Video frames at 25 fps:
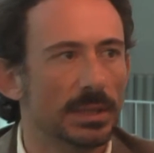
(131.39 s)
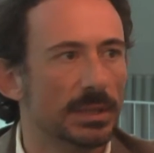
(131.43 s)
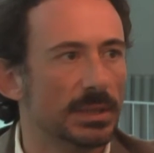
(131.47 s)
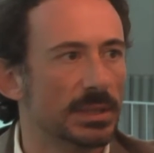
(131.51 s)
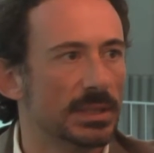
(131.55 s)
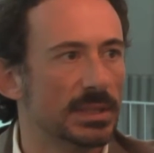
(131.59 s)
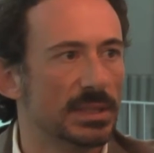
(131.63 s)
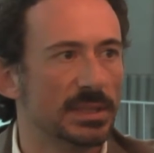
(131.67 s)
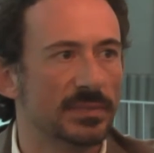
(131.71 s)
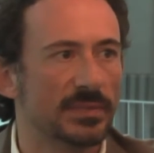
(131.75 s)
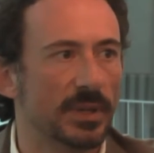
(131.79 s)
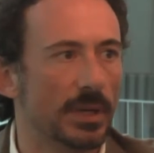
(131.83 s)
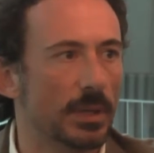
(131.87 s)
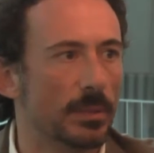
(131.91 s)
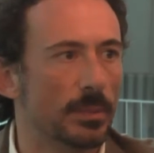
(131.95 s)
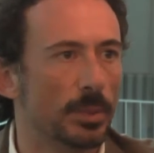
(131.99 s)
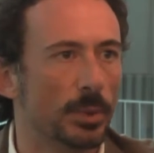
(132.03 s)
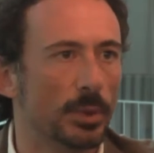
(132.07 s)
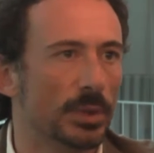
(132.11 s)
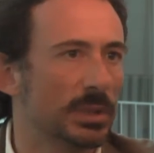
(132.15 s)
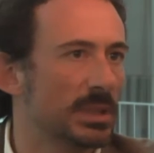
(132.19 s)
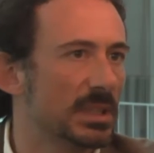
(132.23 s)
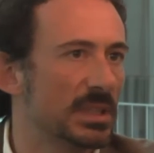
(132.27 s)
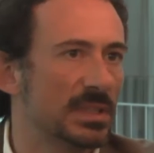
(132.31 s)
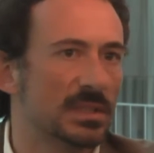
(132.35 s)
This is very
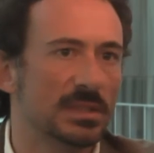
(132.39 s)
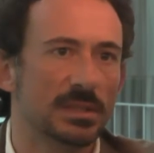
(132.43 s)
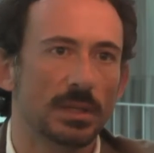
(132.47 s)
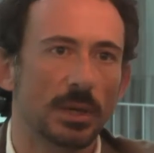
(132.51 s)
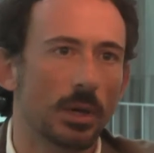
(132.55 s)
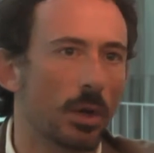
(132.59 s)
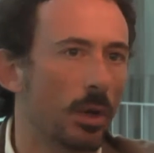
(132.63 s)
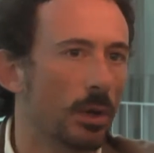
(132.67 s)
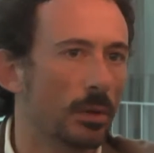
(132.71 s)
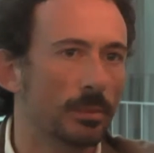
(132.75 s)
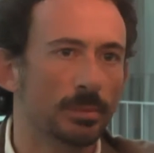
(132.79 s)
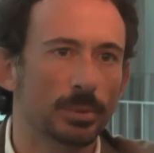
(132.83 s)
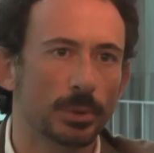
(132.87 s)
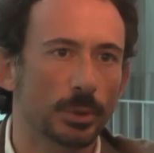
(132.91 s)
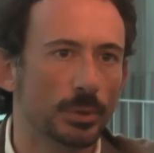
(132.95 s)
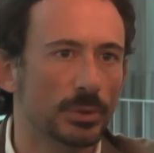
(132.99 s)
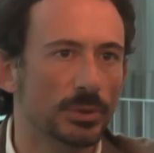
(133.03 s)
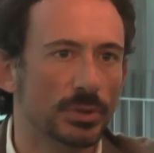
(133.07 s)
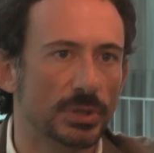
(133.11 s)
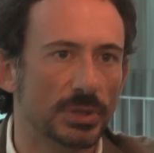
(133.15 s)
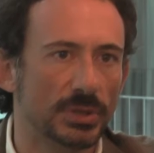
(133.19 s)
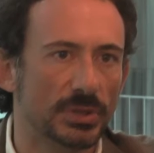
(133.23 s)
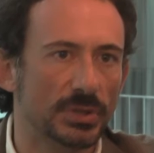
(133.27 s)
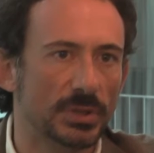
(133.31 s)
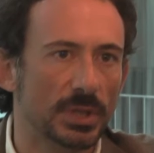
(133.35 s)
important. This is a long
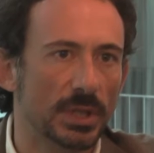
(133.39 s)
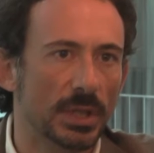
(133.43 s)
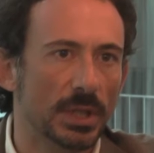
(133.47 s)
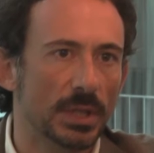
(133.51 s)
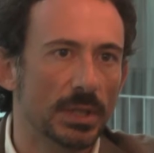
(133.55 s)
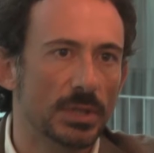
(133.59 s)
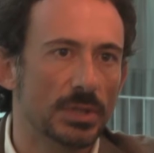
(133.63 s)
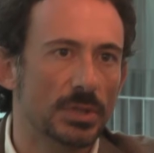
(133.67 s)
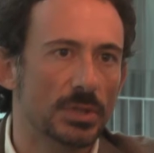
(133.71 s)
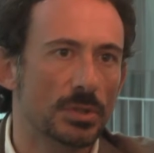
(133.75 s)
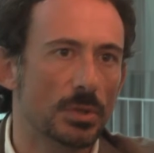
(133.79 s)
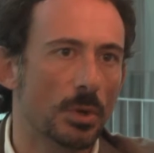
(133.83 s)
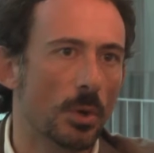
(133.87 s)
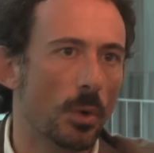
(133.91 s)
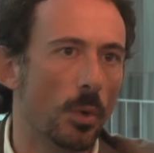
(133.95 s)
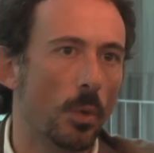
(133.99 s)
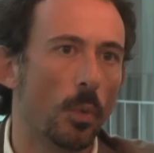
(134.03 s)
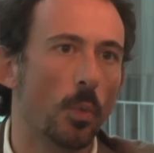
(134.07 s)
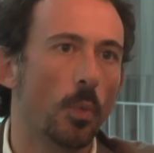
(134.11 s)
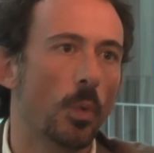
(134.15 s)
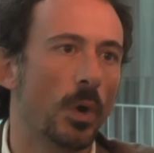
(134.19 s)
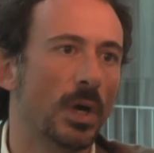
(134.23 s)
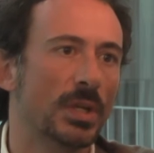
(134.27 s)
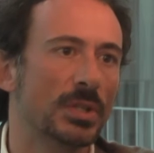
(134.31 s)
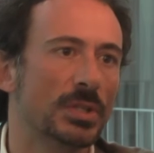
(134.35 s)
process. So
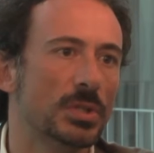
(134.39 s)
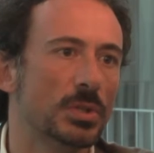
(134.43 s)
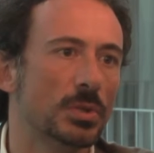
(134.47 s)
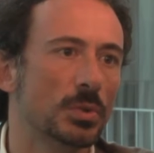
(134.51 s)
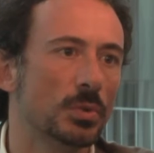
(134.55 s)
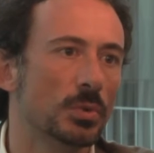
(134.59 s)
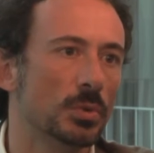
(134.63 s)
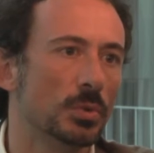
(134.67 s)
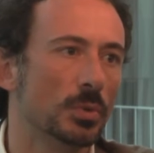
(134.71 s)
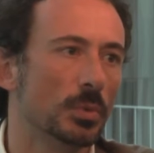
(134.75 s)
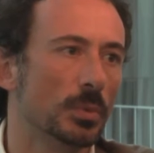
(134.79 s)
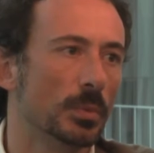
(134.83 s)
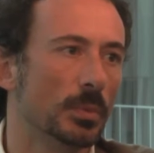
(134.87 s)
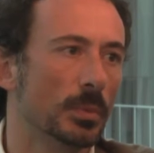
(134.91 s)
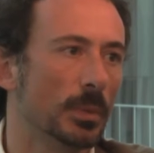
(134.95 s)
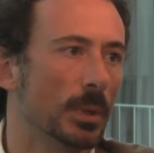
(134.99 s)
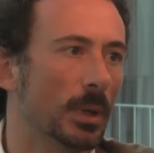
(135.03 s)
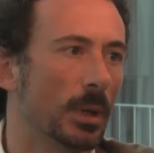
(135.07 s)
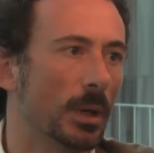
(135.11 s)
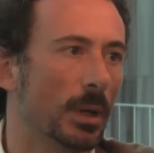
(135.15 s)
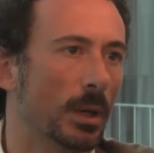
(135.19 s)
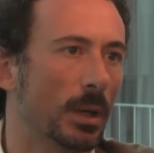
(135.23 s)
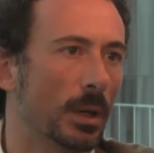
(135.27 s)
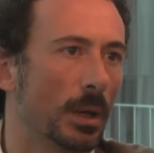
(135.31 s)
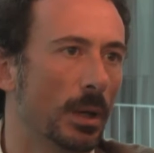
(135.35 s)
once you
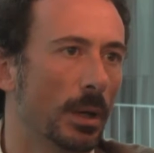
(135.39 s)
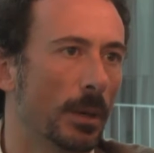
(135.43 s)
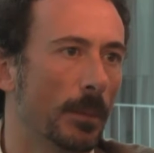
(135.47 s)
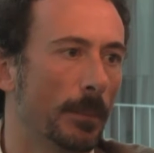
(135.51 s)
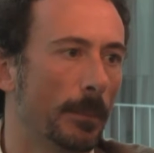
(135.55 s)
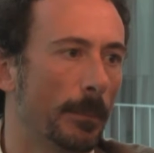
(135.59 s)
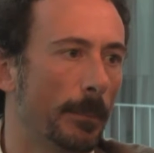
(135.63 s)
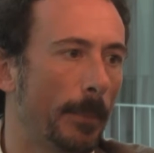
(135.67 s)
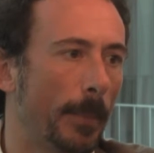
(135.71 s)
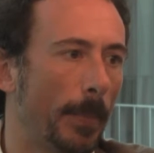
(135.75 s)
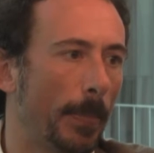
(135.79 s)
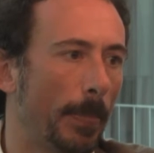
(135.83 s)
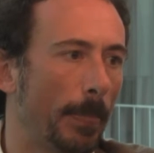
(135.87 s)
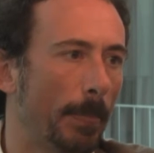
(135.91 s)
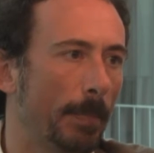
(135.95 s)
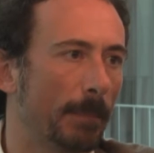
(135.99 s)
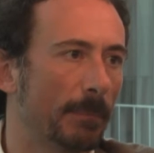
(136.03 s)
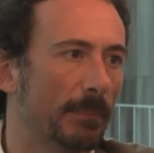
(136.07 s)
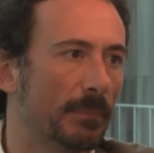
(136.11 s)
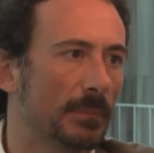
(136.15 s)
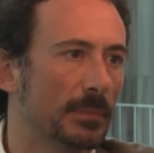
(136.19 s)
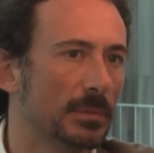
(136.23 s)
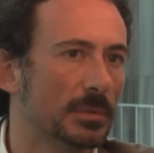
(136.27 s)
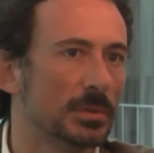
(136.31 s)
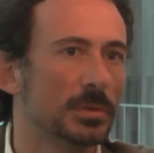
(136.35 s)

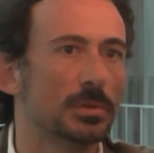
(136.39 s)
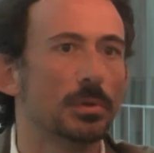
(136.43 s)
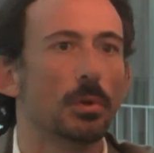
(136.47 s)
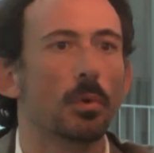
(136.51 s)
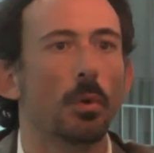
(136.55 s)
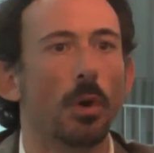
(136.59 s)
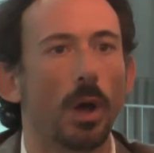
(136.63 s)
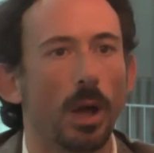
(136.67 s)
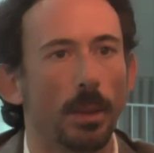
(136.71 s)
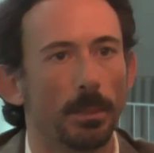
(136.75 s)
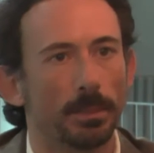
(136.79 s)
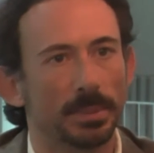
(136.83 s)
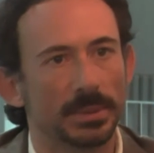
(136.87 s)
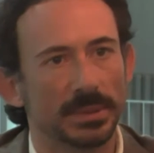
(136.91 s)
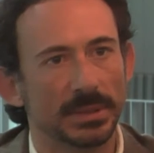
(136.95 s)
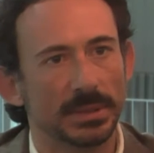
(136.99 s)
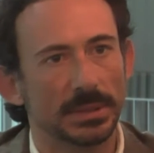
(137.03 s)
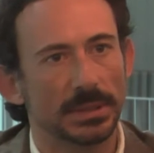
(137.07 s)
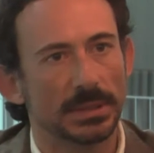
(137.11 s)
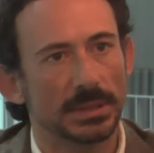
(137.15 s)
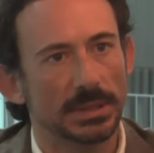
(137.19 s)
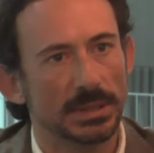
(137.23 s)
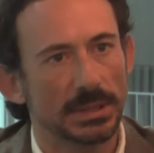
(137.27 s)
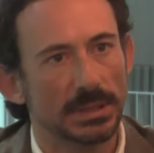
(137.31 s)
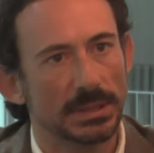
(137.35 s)
grow up
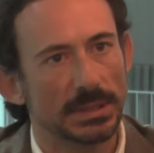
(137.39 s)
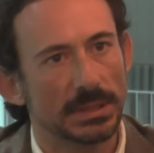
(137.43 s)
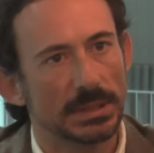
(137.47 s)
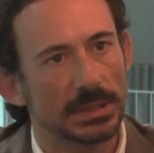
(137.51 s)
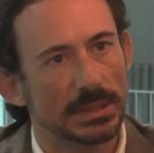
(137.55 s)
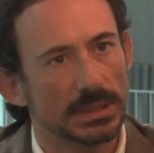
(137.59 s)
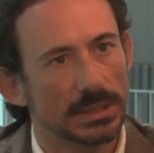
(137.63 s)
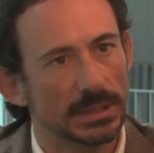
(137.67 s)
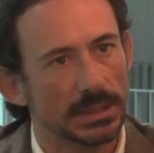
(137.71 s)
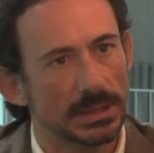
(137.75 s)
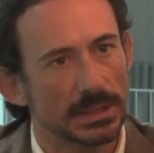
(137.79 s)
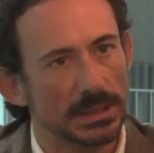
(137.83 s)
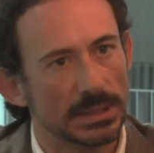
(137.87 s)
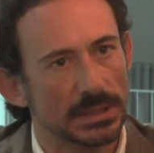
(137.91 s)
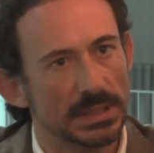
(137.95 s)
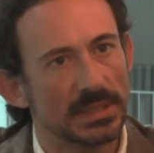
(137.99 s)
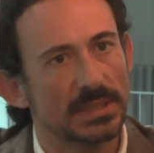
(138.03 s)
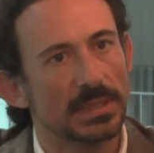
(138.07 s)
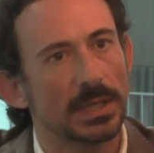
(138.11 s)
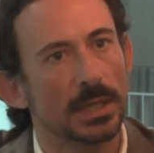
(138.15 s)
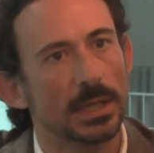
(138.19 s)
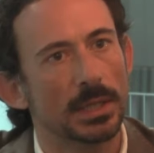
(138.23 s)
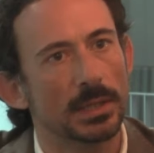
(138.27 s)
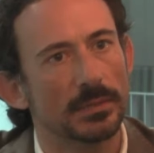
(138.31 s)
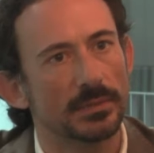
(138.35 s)
in this
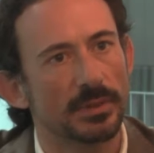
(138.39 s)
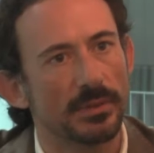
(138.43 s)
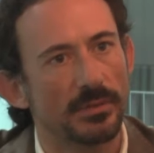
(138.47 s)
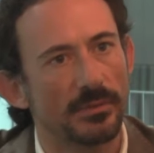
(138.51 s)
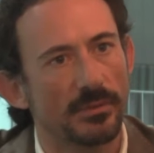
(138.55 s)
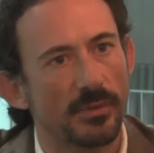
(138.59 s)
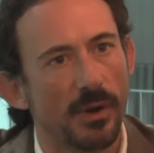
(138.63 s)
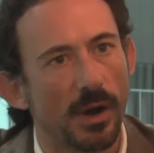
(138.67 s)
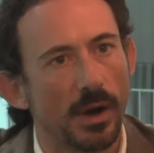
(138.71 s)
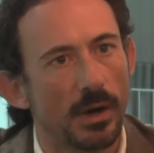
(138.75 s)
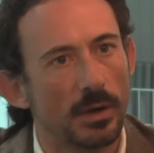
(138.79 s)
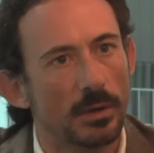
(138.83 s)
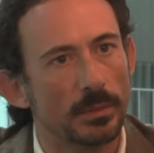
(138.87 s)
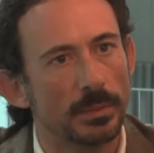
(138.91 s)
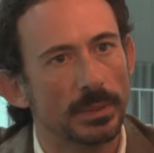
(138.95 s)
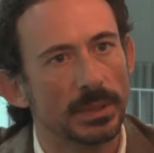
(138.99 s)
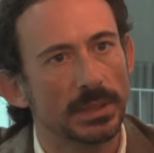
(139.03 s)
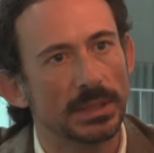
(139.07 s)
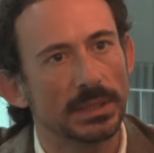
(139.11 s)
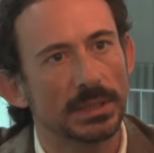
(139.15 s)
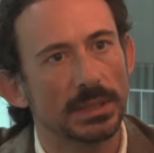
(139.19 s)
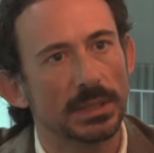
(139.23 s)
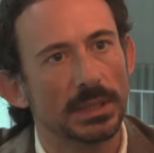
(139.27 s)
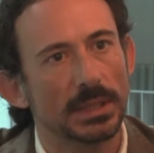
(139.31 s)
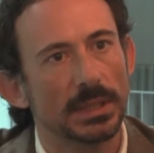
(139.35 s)
kind of
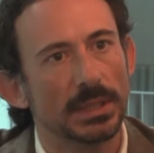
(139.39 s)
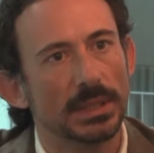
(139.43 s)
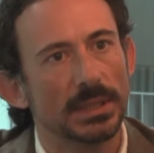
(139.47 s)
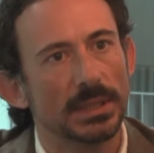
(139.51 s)
environment,